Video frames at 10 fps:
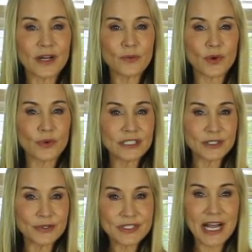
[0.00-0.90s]
one, we're going
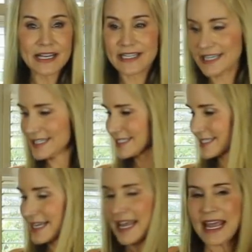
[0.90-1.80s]
to do side
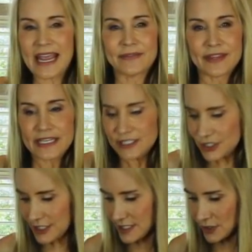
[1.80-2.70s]
kicks, and these
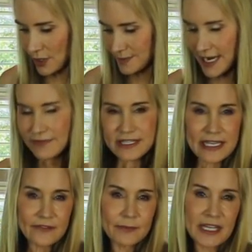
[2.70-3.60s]
just sculpt
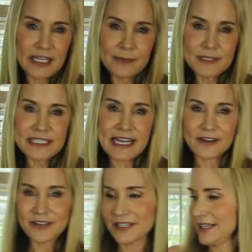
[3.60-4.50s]
everything from the hips
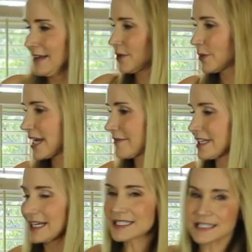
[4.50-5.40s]
down. If you want to have
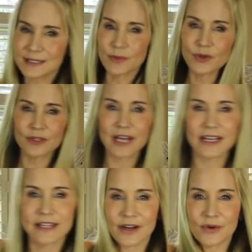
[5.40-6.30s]
a nice smooth
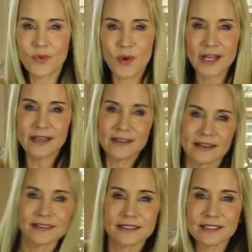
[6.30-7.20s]
line there, one,
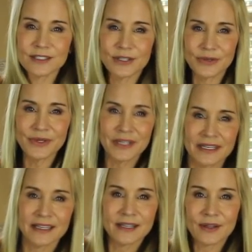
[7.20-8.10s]
two,
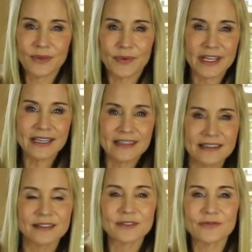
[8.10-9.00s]
three,
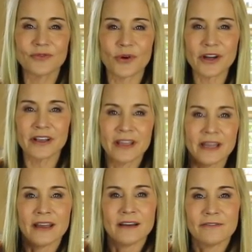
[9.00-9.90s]
four,
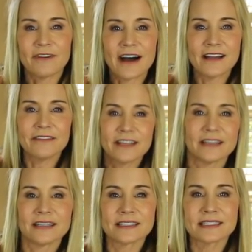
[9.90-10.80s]
five,
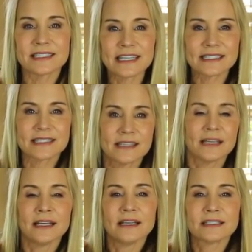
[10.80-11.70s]
six,
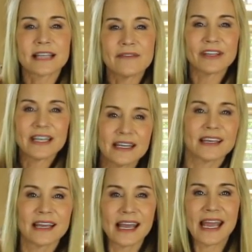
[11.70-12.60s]
seven,
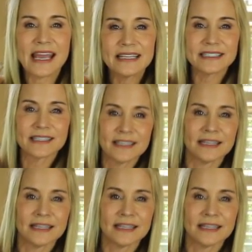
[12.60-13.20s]
eight,